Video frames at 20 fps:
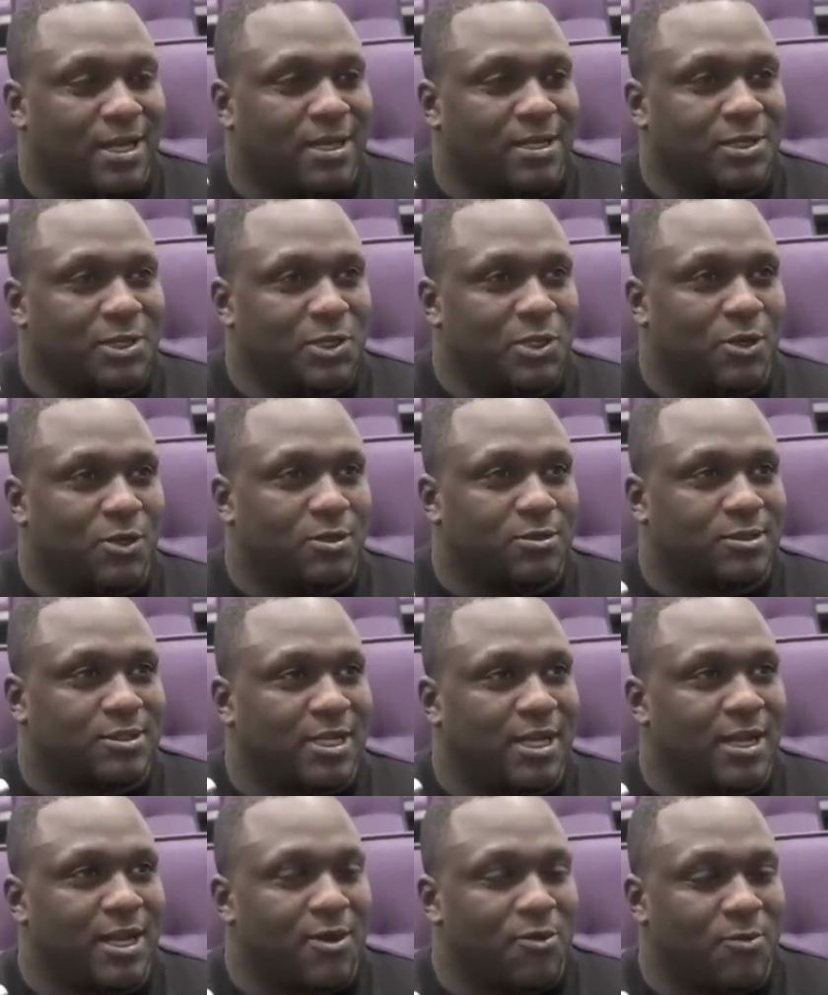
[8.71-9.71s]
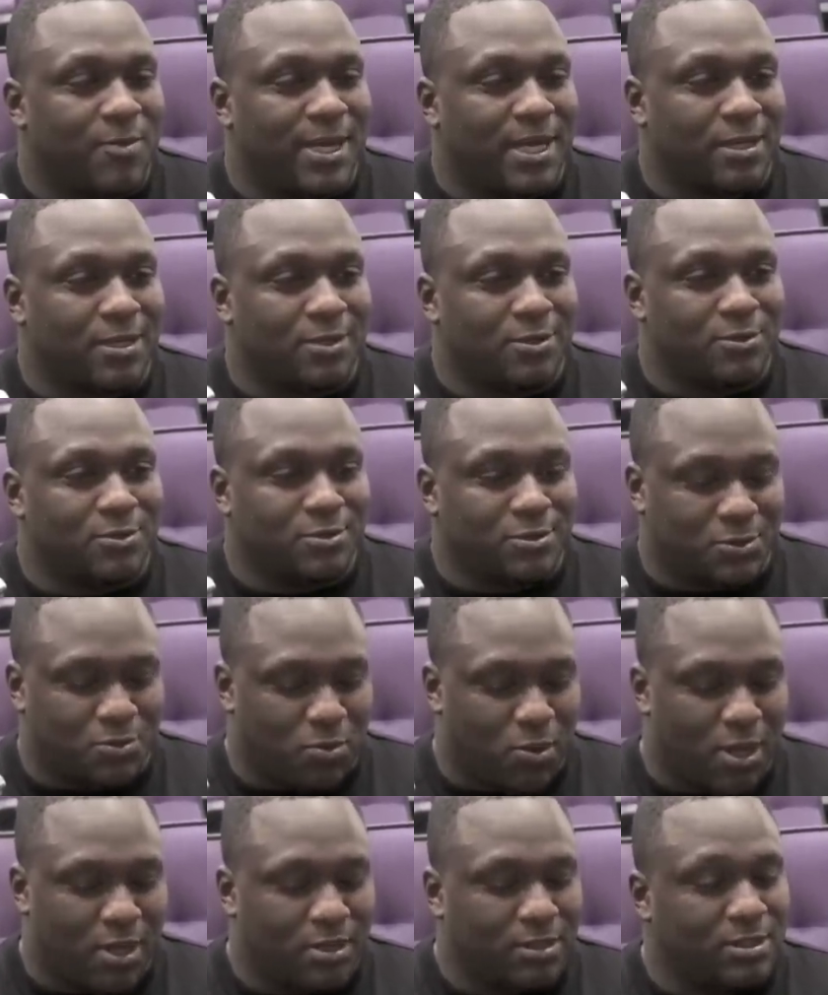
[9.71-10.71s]
now, you know what I'm saying, everybody goes
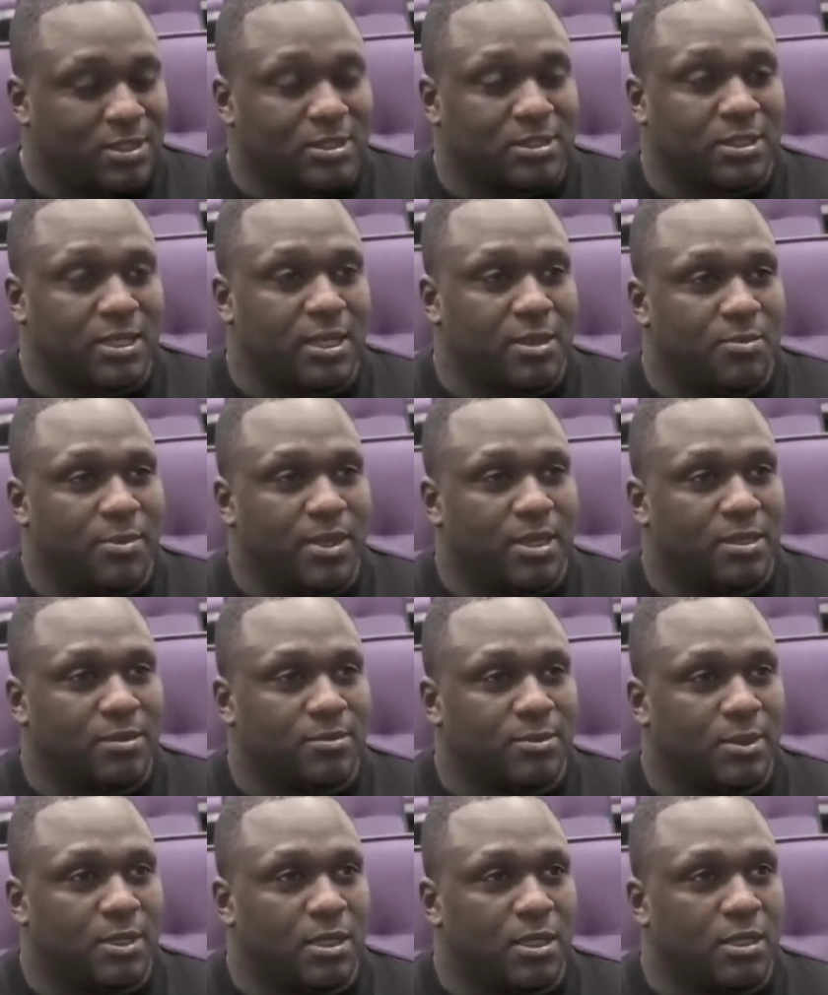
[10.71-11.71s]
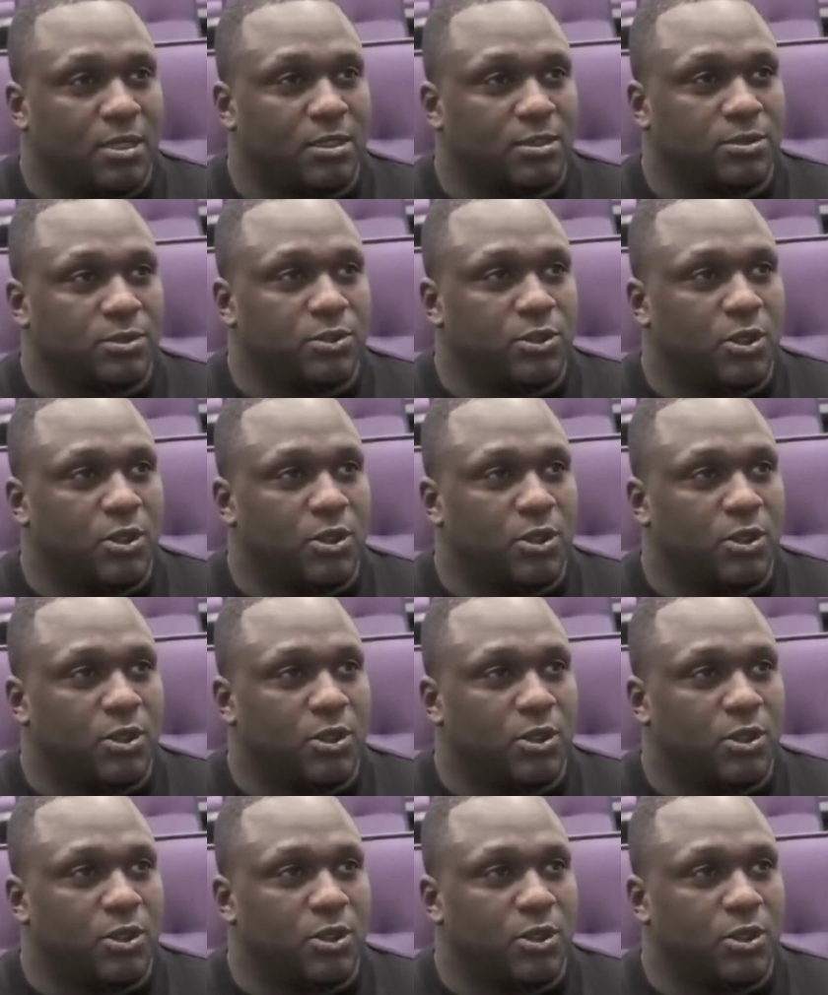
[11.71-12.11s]
probably just to get better, uh,